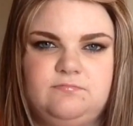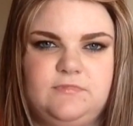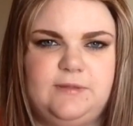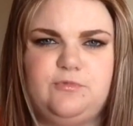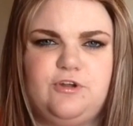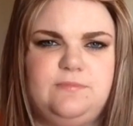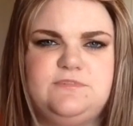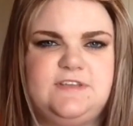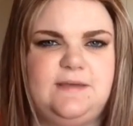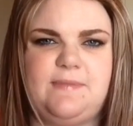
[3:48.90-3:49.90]
lip cream,
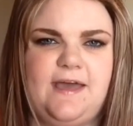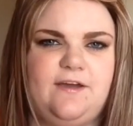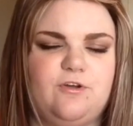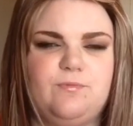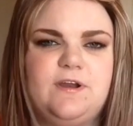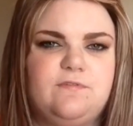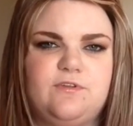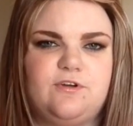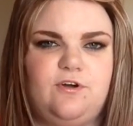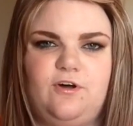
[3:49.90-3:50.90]
stay matte, or whatever
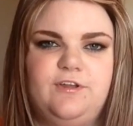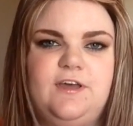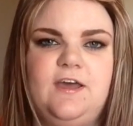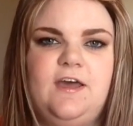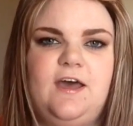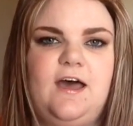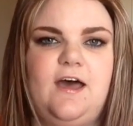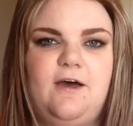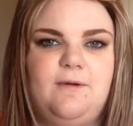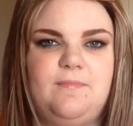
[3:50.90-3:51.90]
they're called.
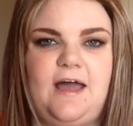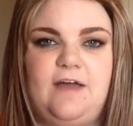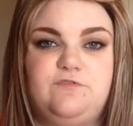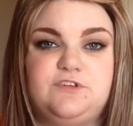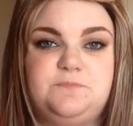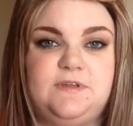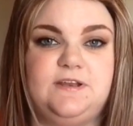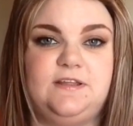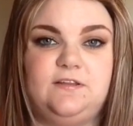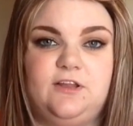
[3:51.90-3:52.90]
um I've just been
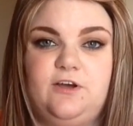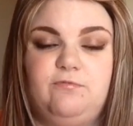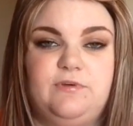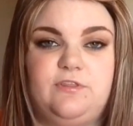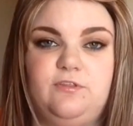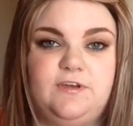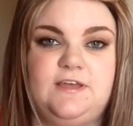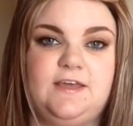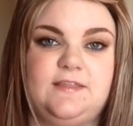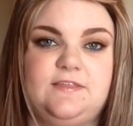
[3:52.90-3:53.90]
in love with
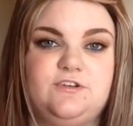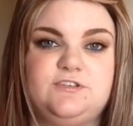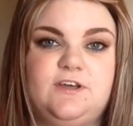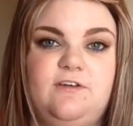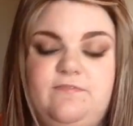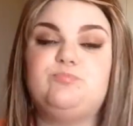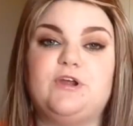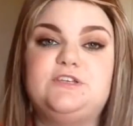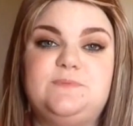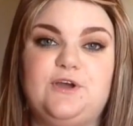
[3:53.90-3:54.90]
looking at their stuff, which
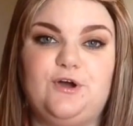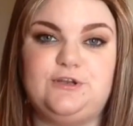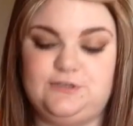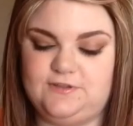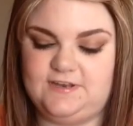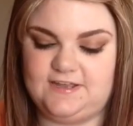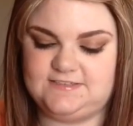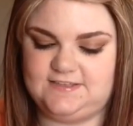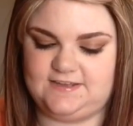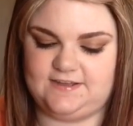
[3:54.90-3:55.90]
brings me on to the
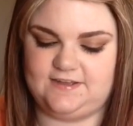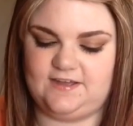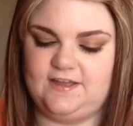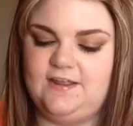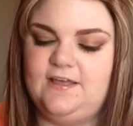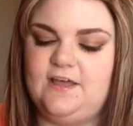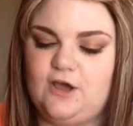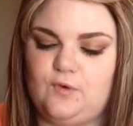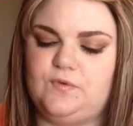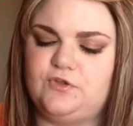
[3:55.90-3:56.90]
next thing I got.
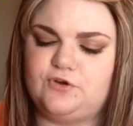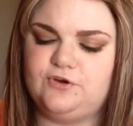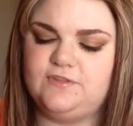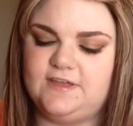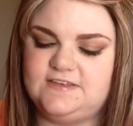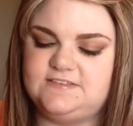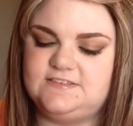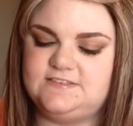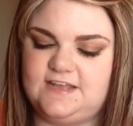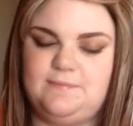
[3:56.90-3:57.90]
Oh, they're called the
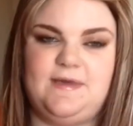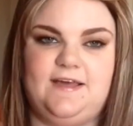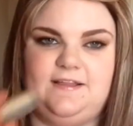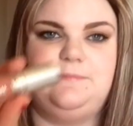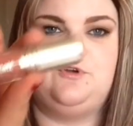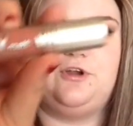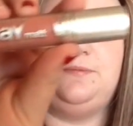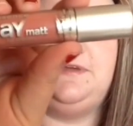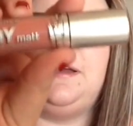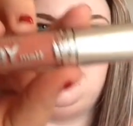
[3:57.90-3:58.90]
Essence Stay Matte Lip Cream. Yeah,